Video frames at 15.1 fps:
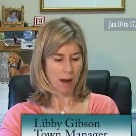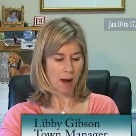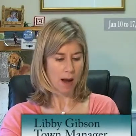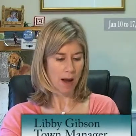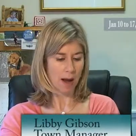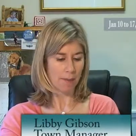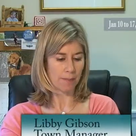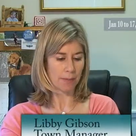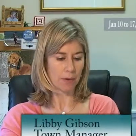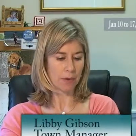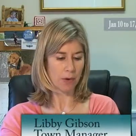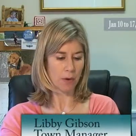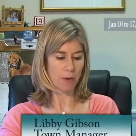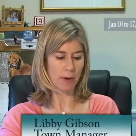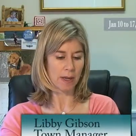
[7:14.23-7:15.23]

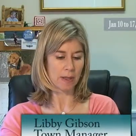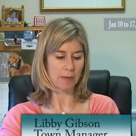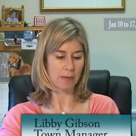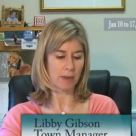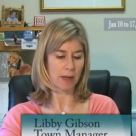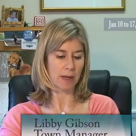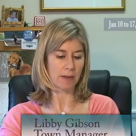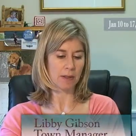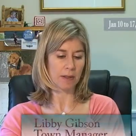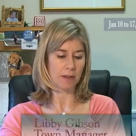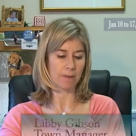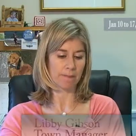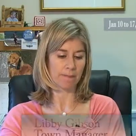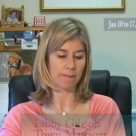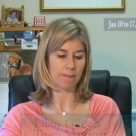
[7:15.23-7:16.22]
So
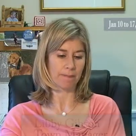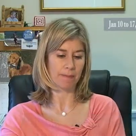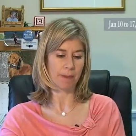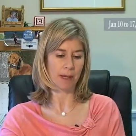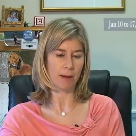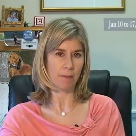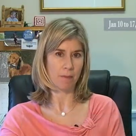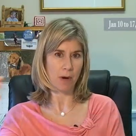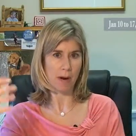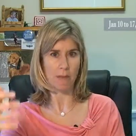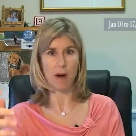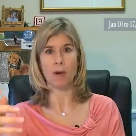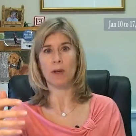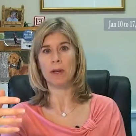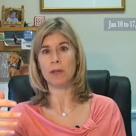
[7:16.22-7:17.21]
it's
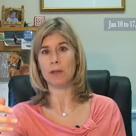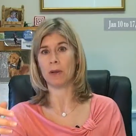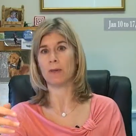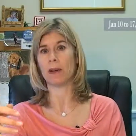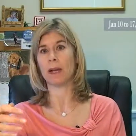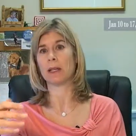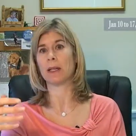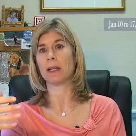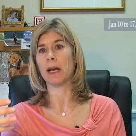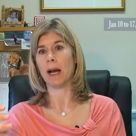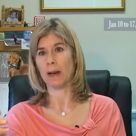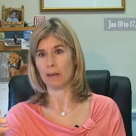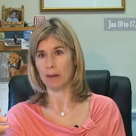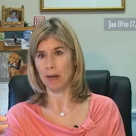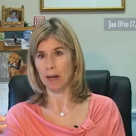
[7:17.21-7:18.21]
primarily serving as a
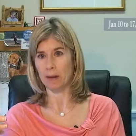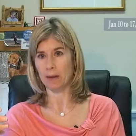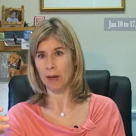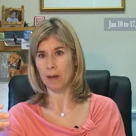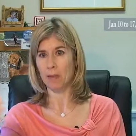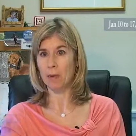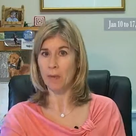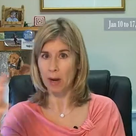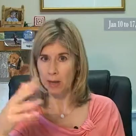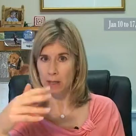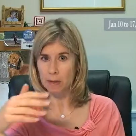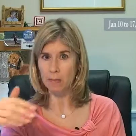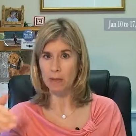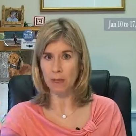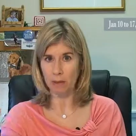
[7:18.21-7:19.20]
guideline, and we
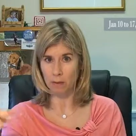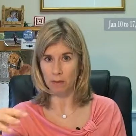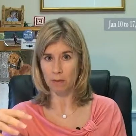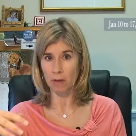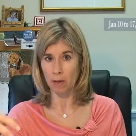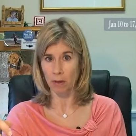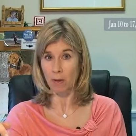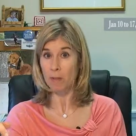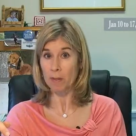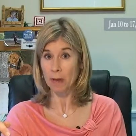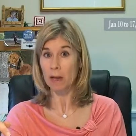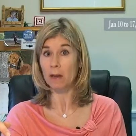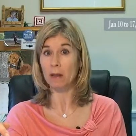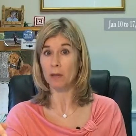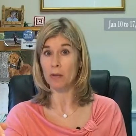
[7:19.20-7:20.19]
want it to be a
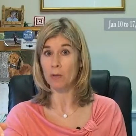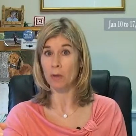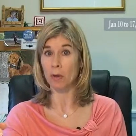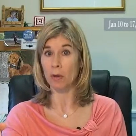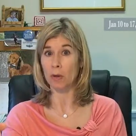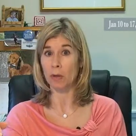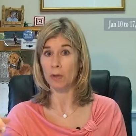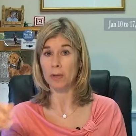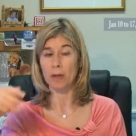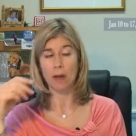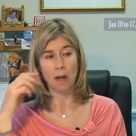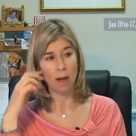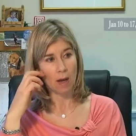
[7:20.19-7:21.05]
bit controlled.